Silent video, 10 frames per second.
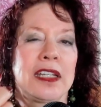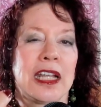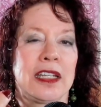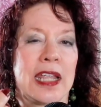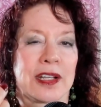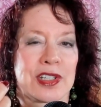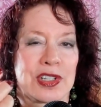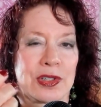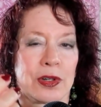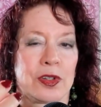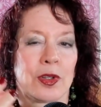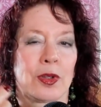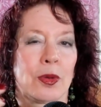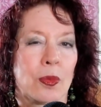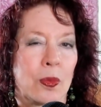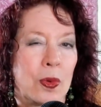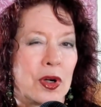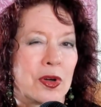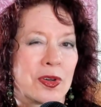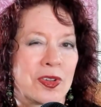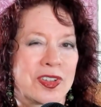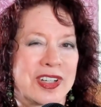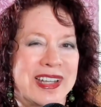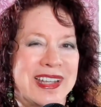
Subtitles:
that the external world